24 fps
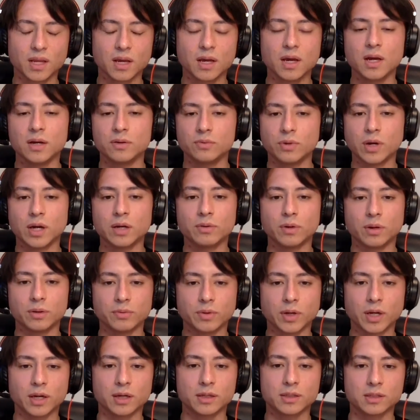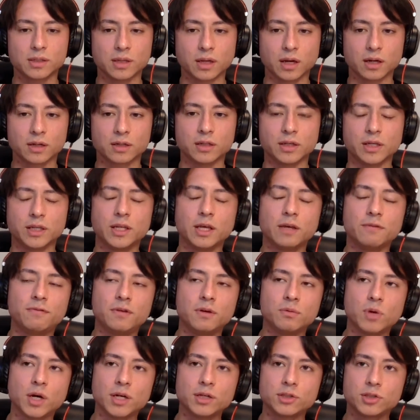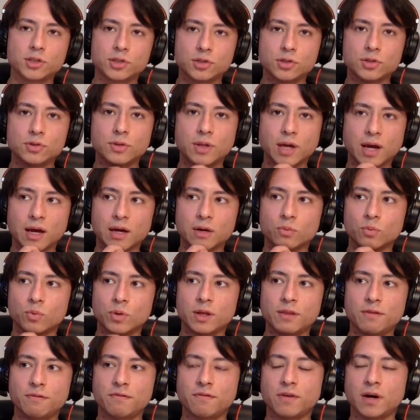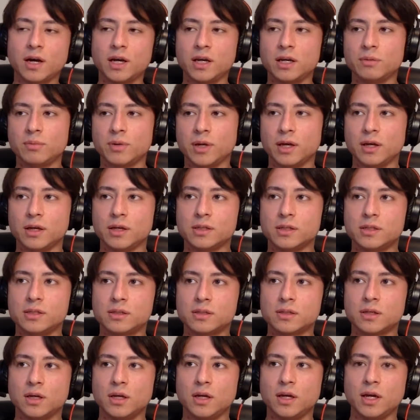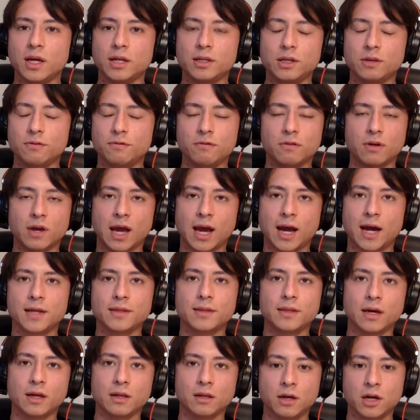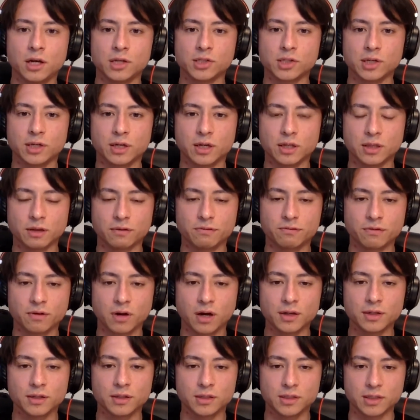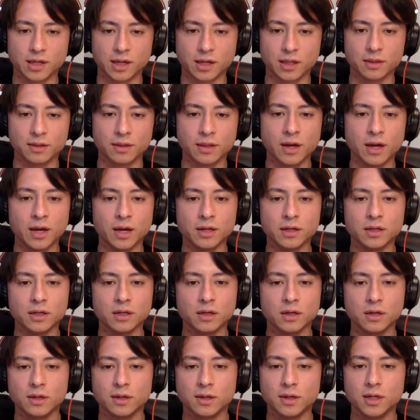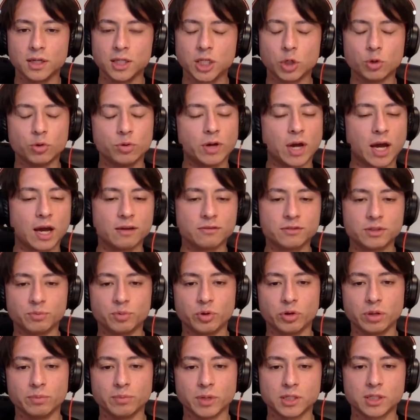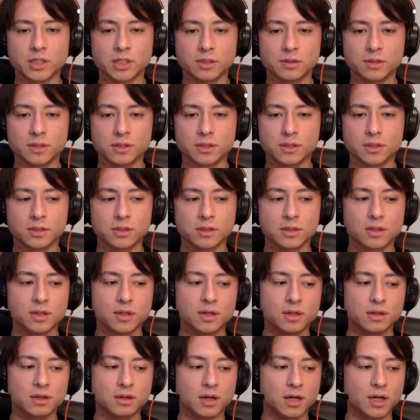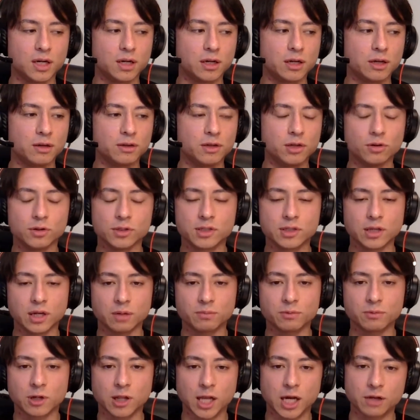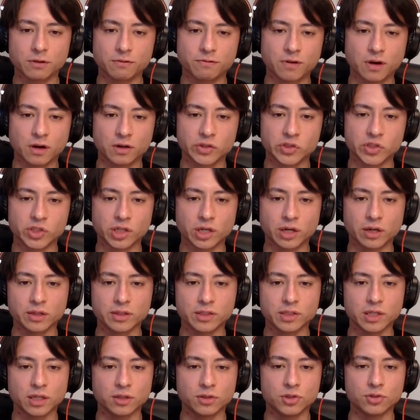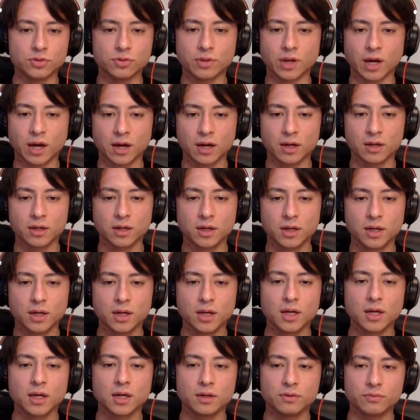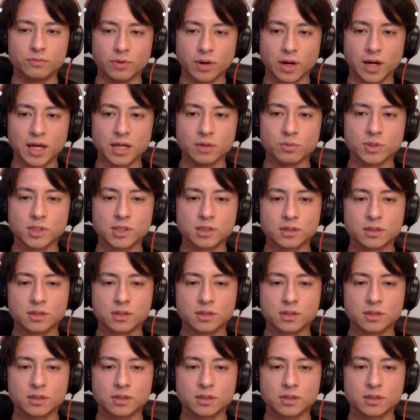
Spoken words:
Right, right, right, exactly. And if you wanted to do that with Firebase, and if you had that logic in the front end, then you would have to pretty much, set up cloud functions and do that, right? Which